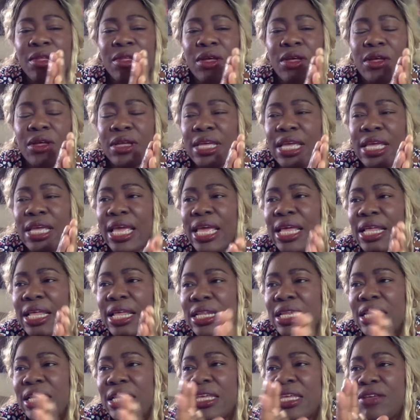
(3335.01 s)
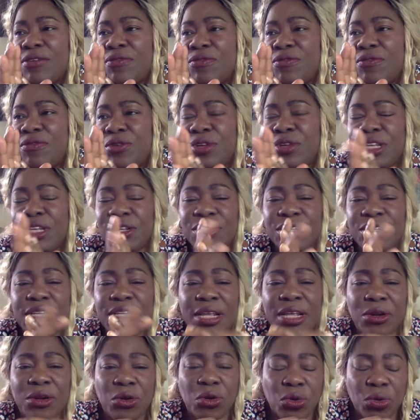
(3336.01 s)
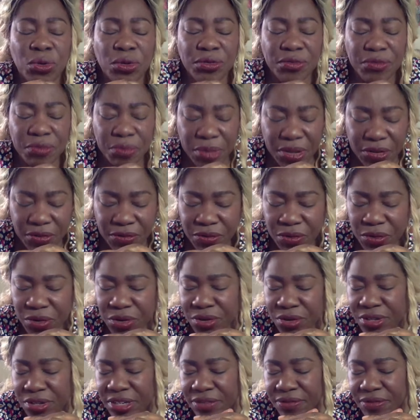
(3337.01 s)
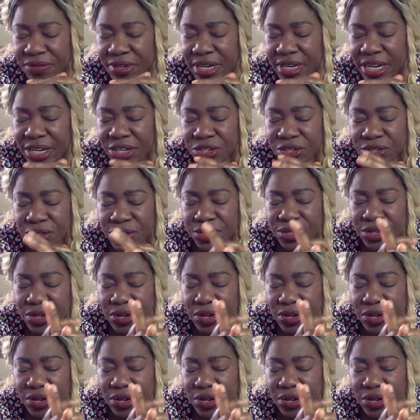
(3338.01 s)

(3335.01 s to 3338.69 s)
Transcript: Again, if you need to get a hold of me for your divinations,